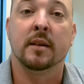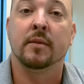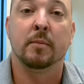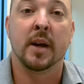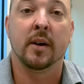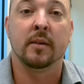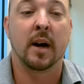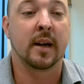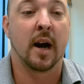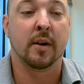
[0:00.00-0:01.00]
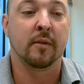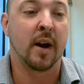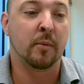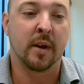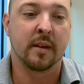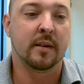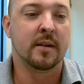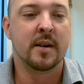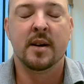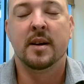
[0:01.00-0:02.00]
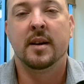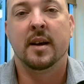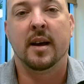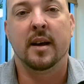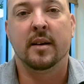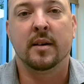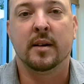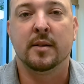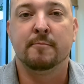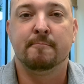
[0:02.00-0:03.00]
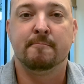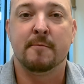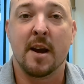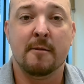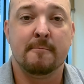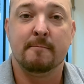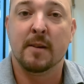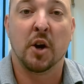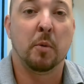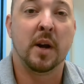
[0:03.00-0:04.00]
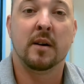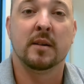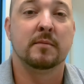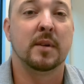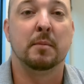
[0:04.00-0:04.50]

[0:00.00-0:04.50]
And then from there, I kind of ran with it, and yeah, here we are.